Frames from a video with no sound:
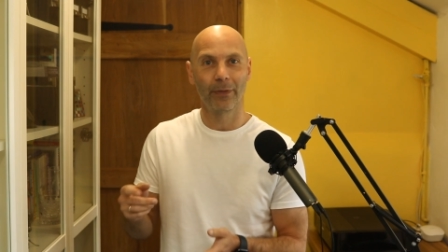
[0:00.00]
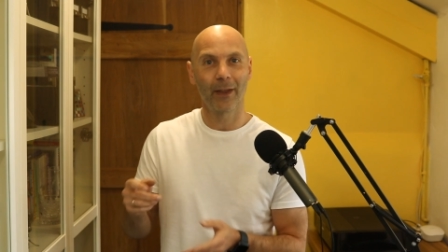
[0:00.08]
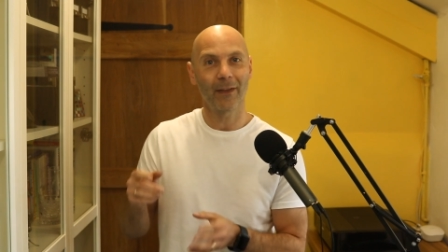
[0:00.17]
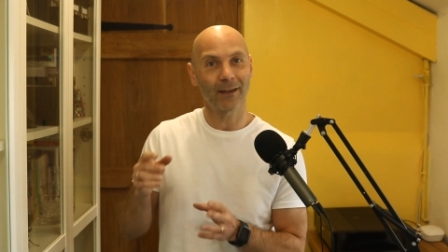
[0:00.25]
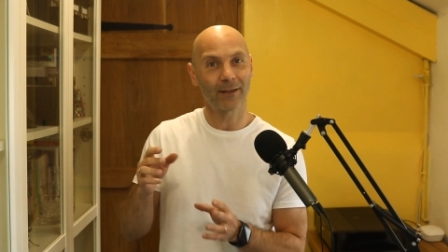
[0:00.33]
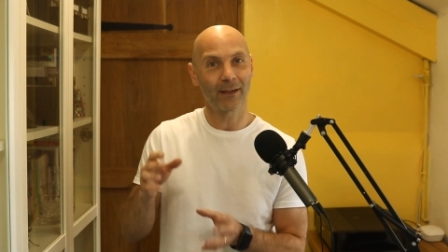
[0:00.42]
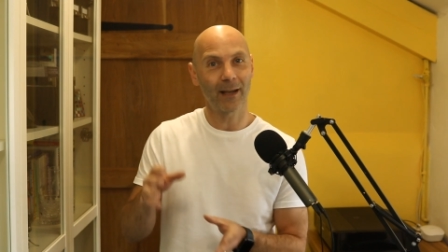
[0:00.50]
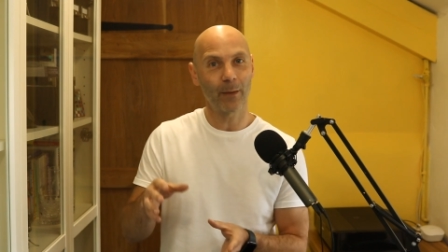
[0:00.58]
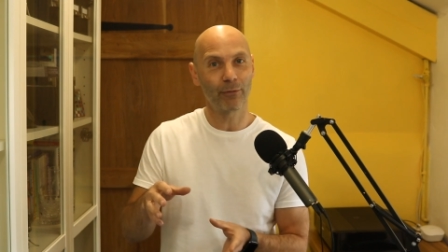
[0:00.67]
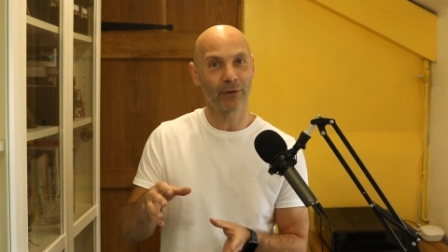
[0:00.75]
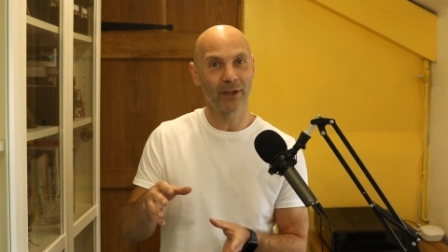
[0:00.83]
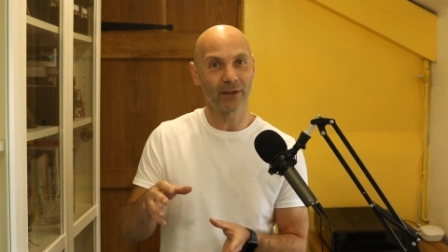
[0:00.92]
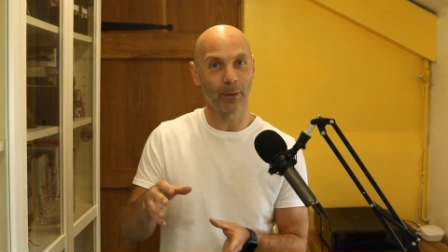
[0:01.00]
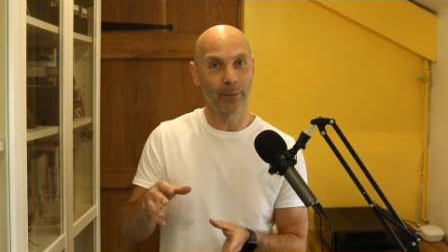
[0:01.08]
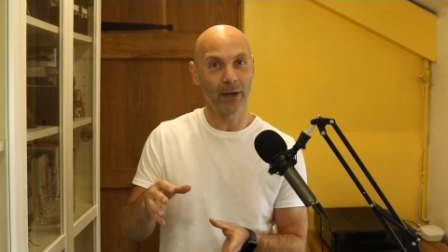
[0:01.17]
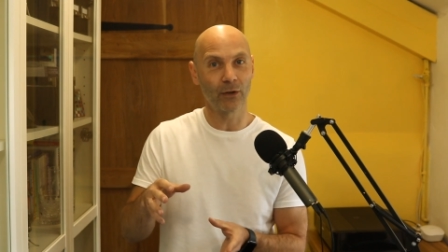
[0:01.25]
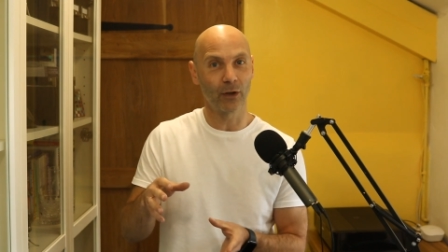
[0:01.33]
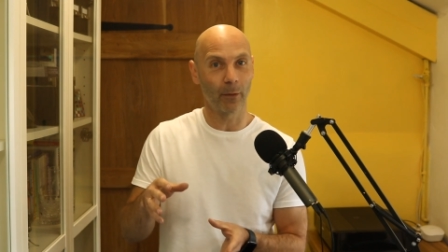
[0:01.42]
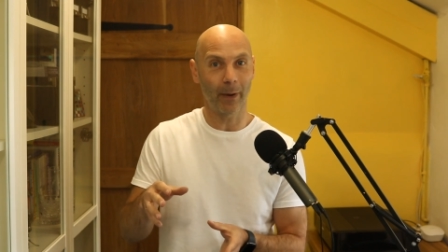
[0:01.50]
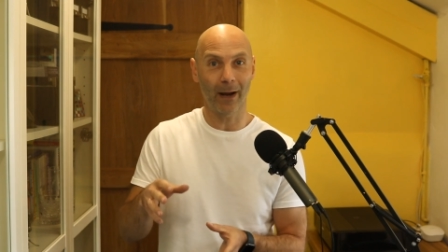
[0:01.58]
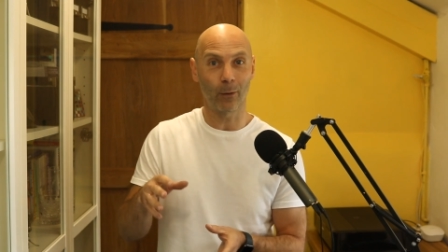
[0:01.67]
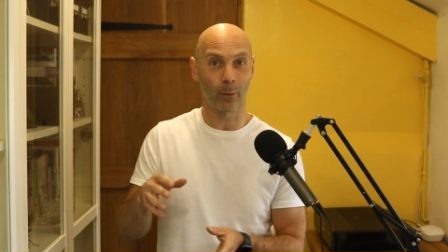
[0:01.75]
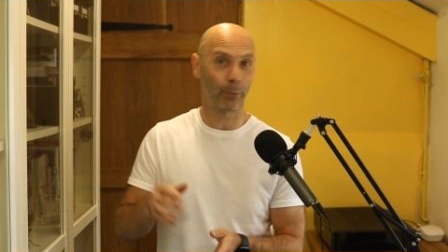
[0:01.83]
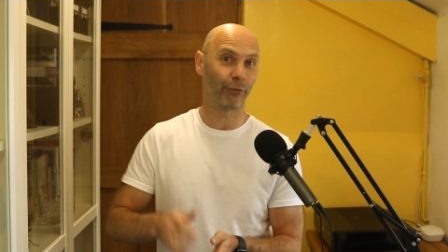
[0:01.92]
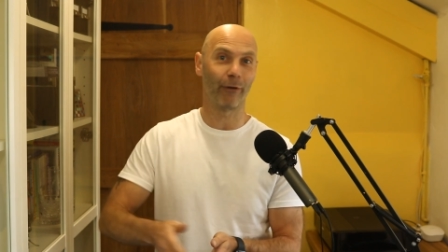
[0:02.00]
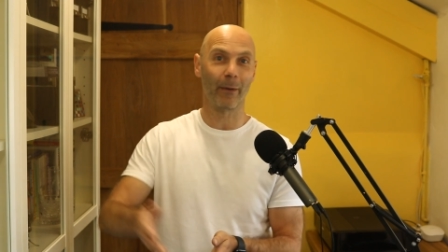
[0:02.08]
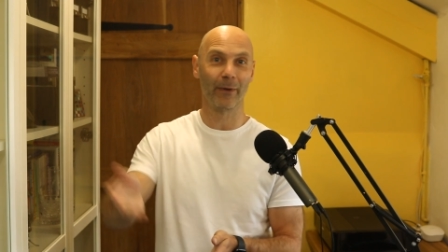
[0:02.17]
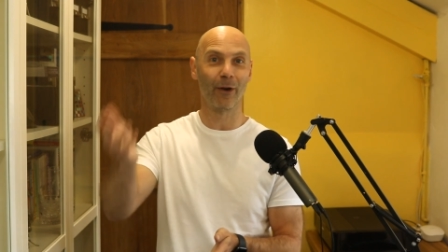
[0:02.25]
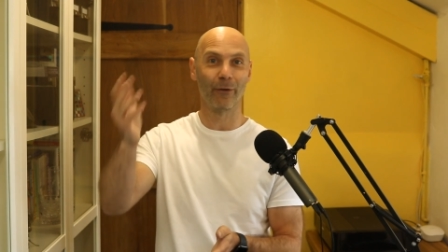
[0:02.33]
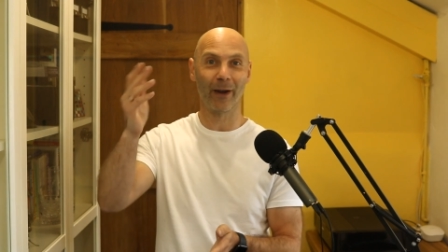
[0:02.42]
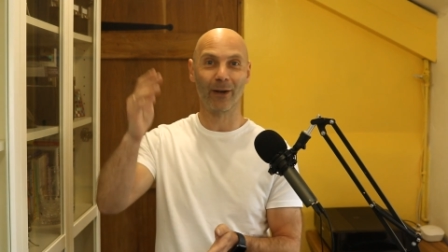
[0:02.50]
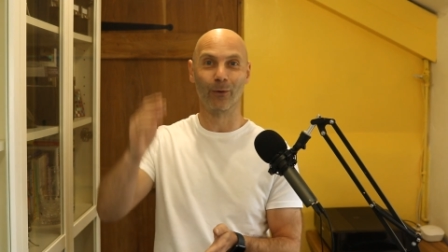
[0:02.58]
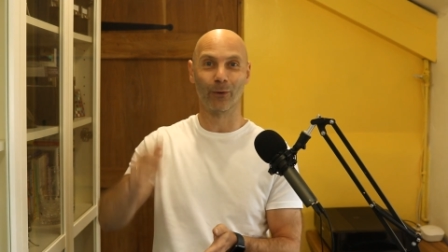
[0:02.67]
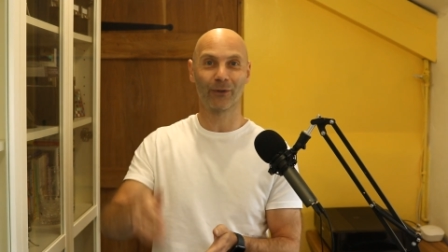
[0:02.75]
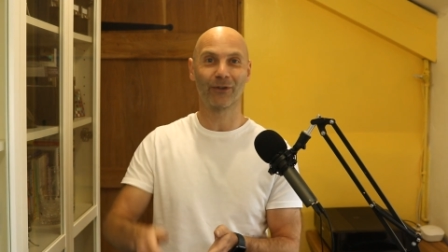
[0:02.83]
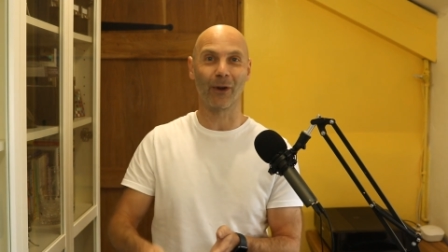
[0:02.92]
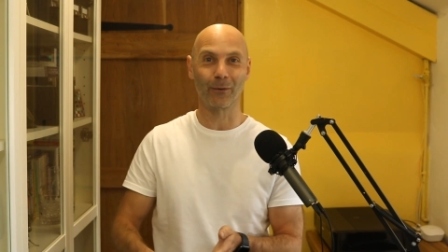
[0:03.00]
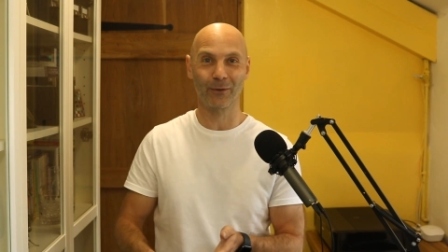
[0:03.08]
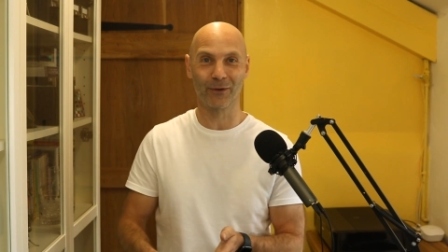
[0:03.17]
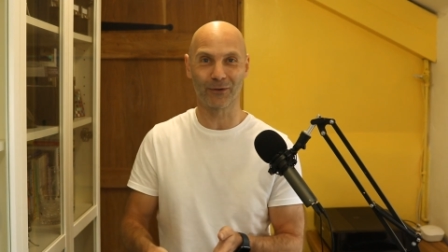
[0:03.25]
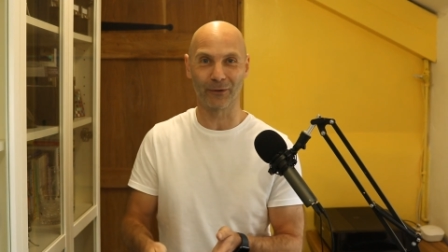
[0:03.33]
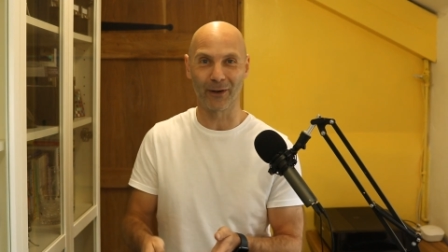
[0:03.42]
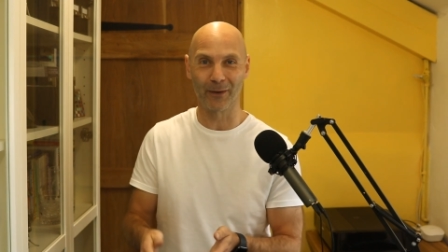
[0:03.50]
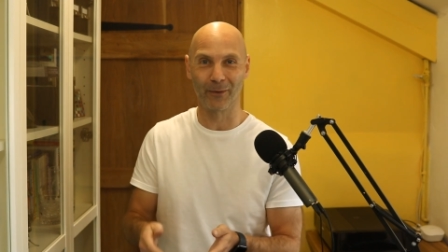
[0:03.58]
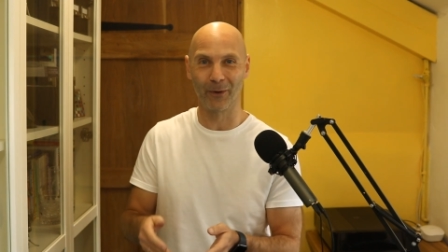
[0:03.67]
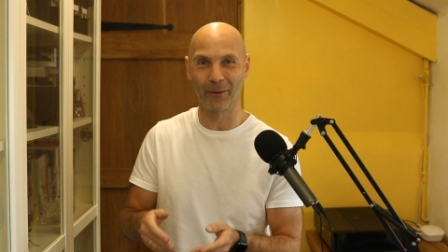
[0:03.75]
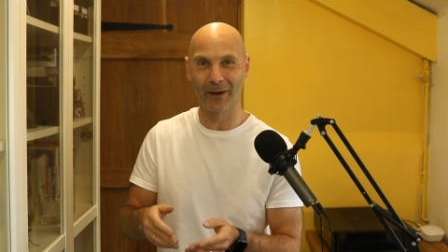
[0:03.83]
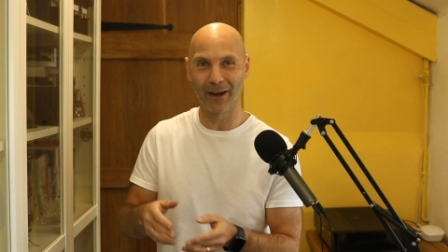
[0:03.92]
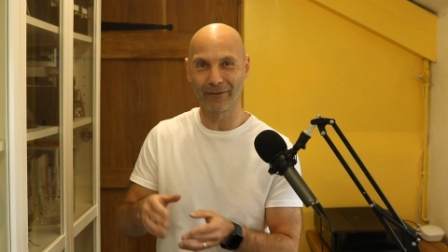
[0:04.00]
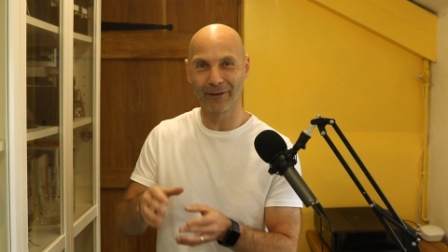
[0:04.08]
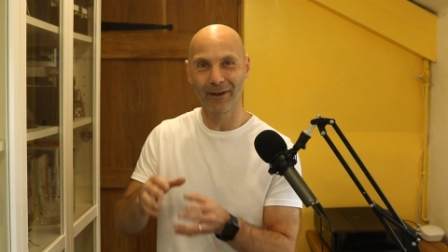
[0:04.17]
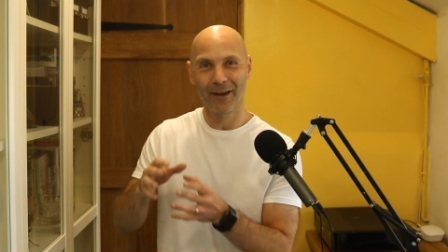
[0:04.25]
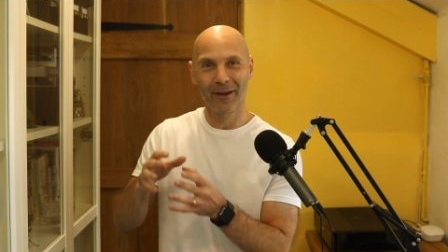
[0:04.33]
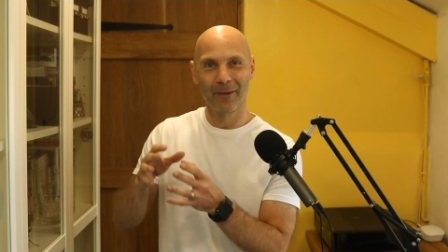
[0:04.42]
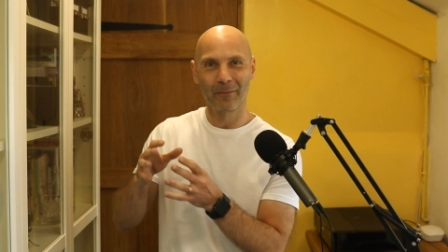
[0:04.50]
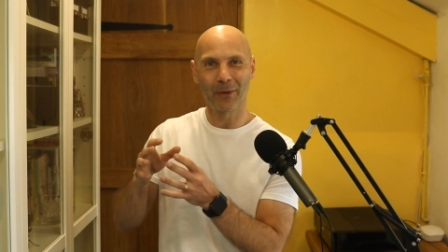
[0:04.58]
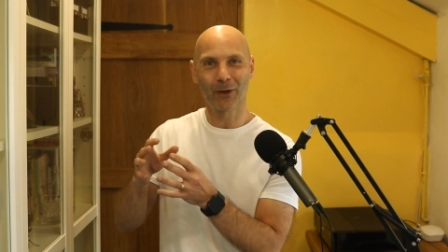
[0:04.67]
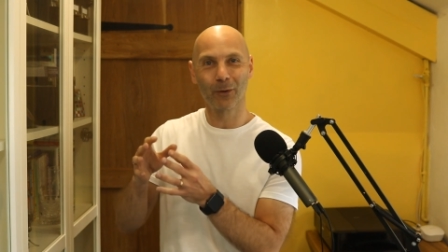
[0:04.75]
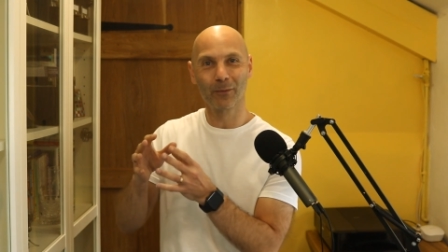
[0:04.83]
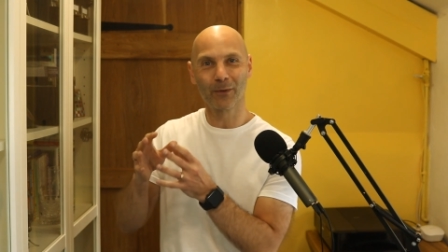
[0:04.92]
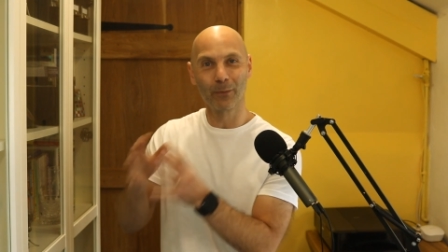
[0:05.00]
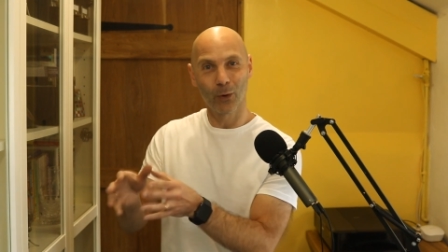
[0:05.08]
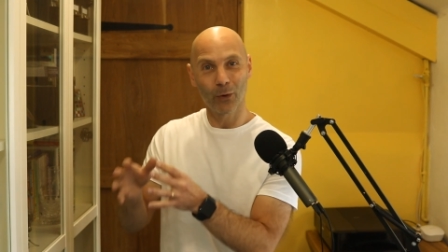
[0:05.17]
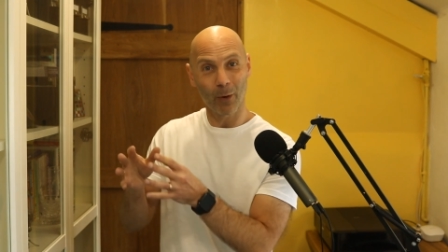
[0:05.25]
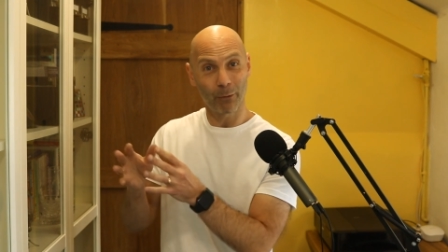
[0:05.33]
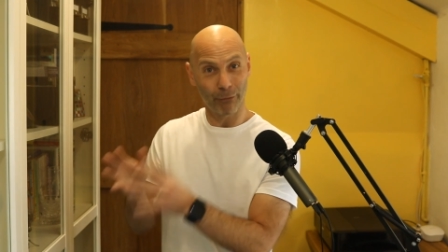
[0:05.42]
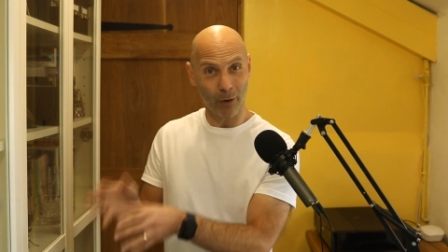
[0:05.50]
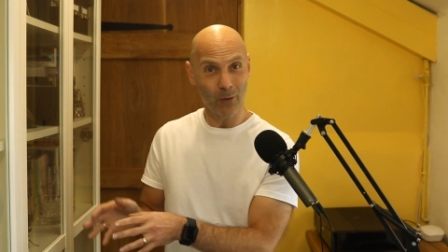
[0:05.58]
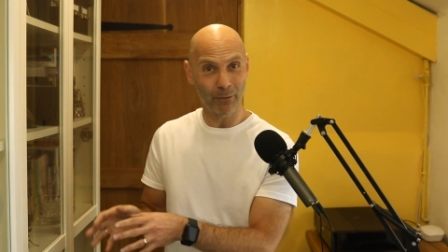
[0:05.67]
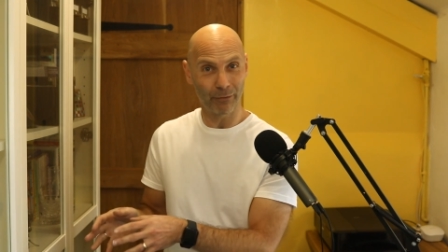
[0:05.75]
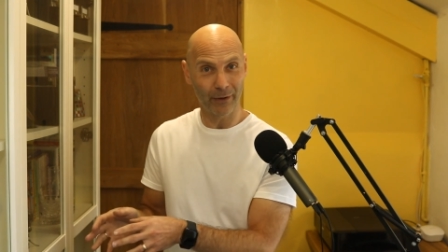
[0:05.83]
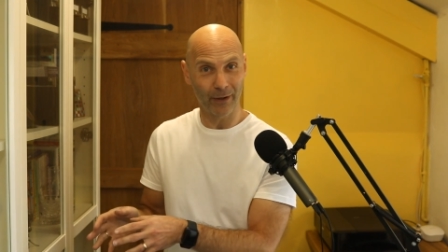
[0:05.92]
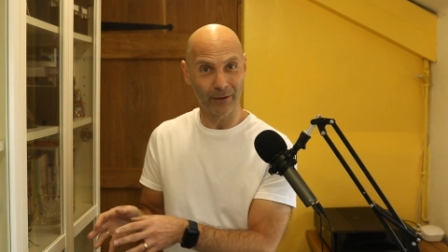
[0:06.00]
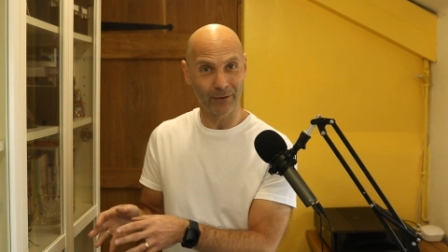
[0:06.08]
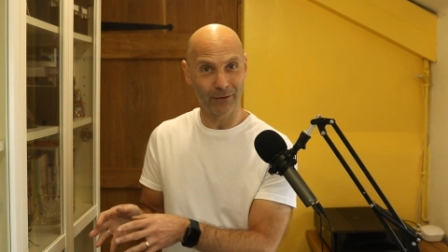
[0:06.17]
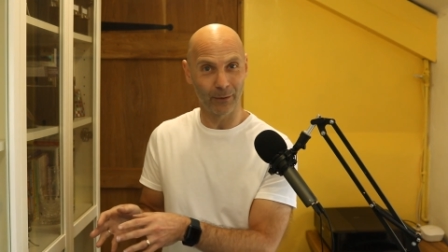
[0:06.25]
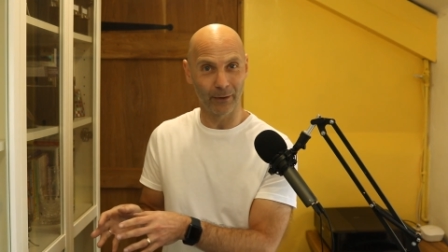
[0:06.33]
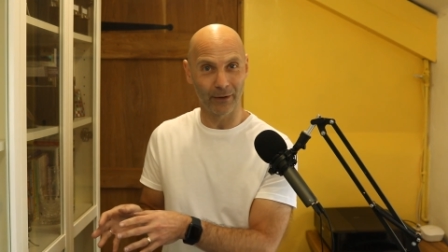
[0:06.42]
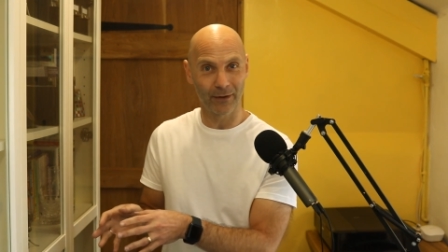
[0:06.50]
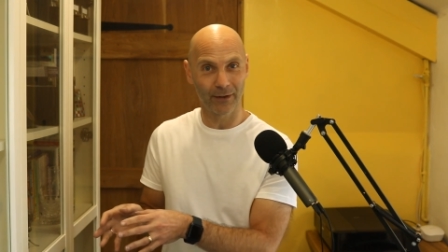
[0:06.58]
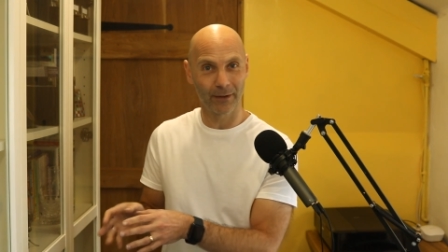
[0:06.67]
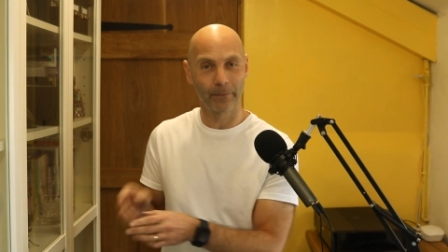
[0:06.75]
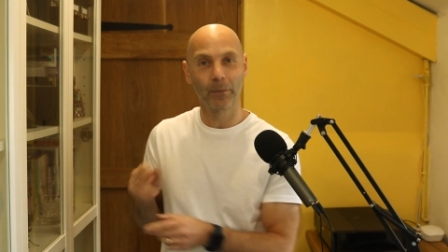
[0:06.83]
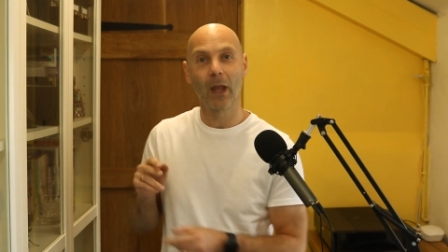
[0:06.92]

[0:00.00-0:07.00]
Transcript: then that celebrity's opinion about Premier Inn or SodaStream or whatever becomes more appropriate to us.